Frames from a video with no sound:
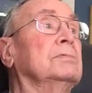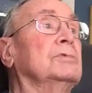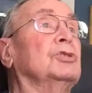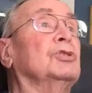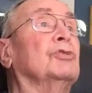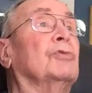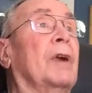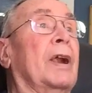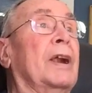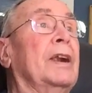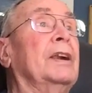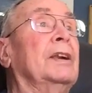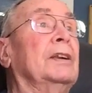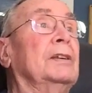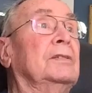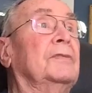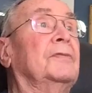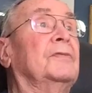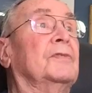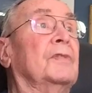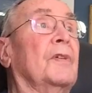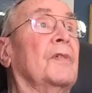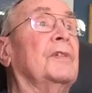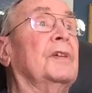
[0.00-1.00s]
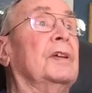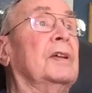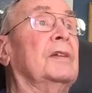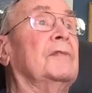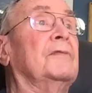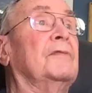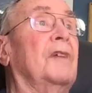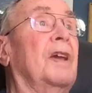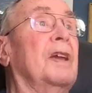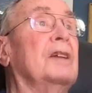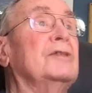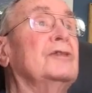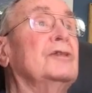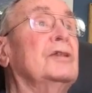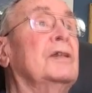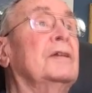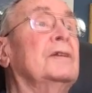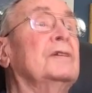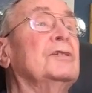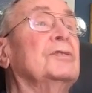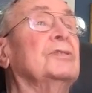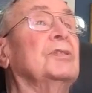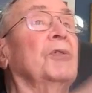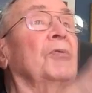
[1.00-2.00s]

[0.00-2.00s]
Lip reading: training for the invasion of Japan.